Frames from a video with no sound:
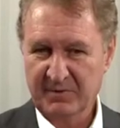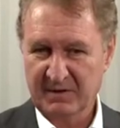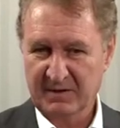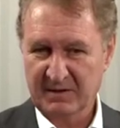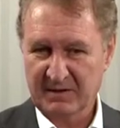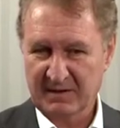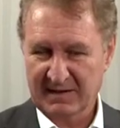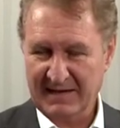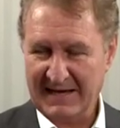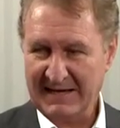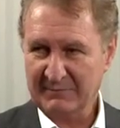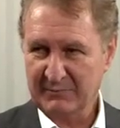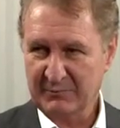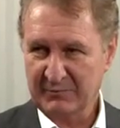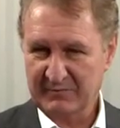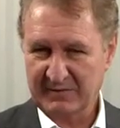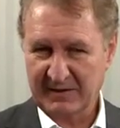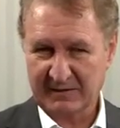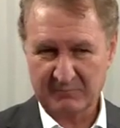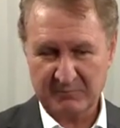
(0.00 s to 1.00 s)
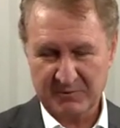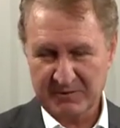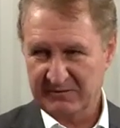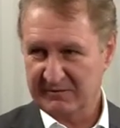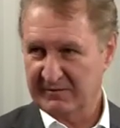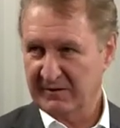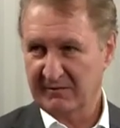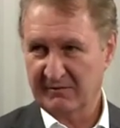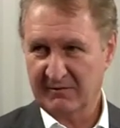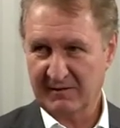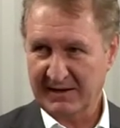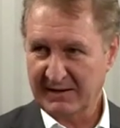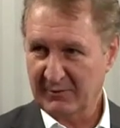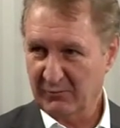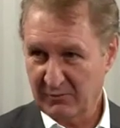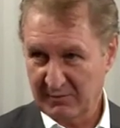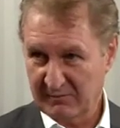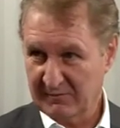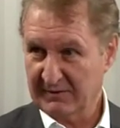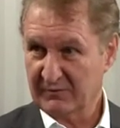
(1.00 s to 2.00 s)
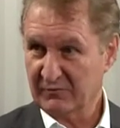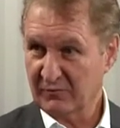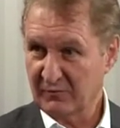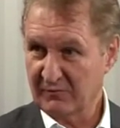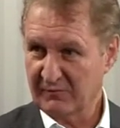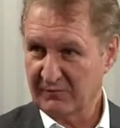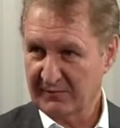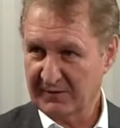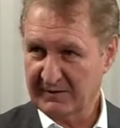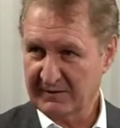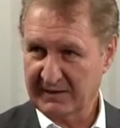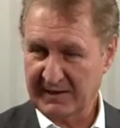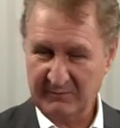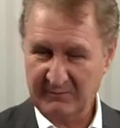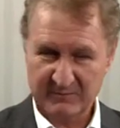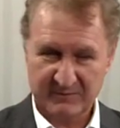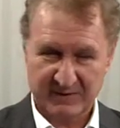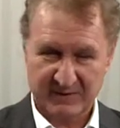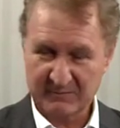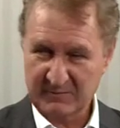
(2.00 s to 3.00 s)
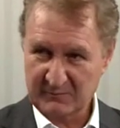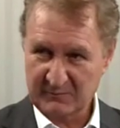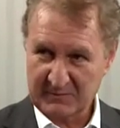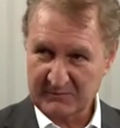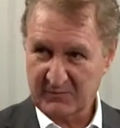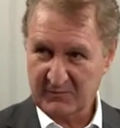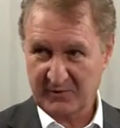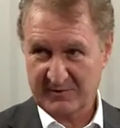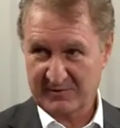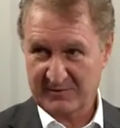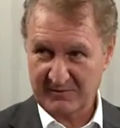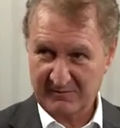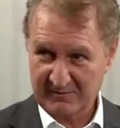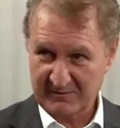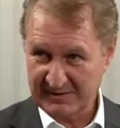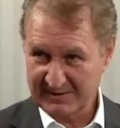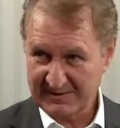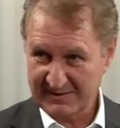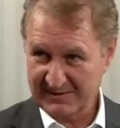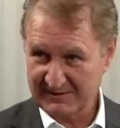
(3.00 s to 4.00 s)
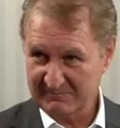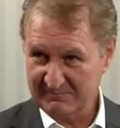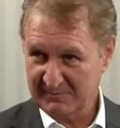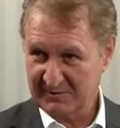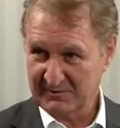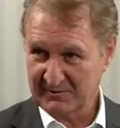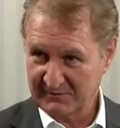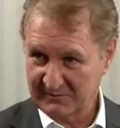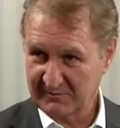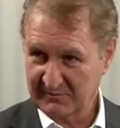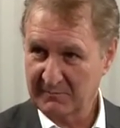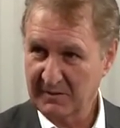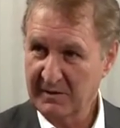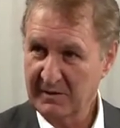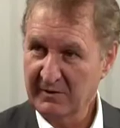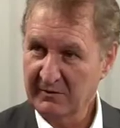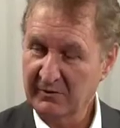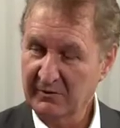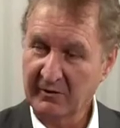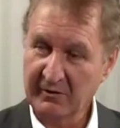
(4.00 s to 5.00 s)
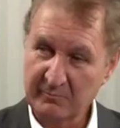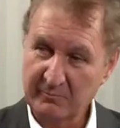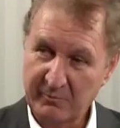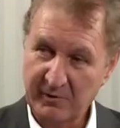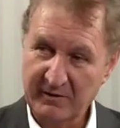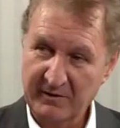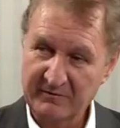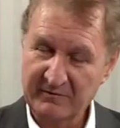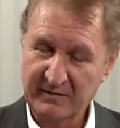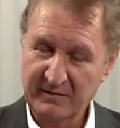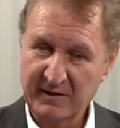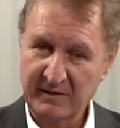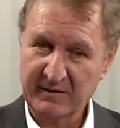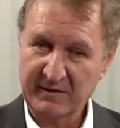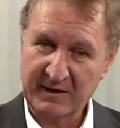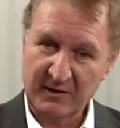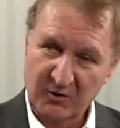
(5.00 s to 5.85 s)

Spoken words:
the Labour was saying, please don't lay all of us off, and they were saying, but we've got no income because the prices are down.